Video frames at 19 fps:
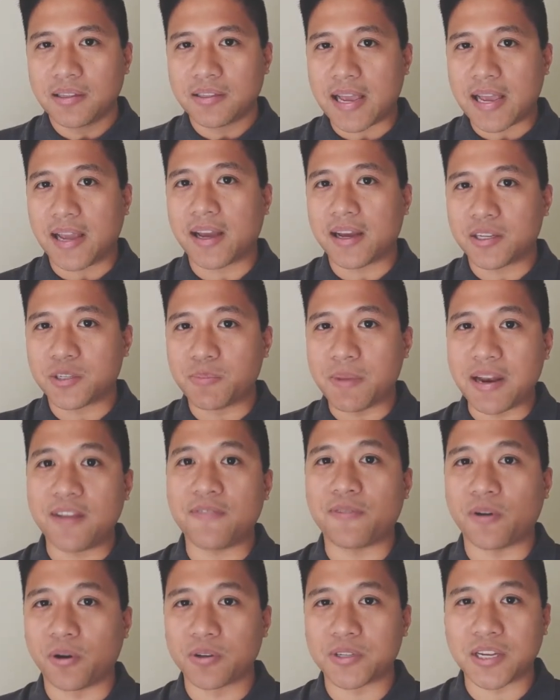Take as
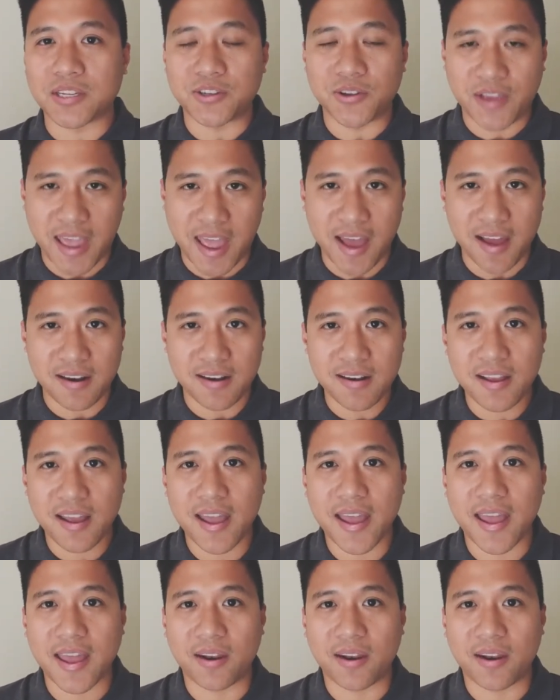many photos as you can,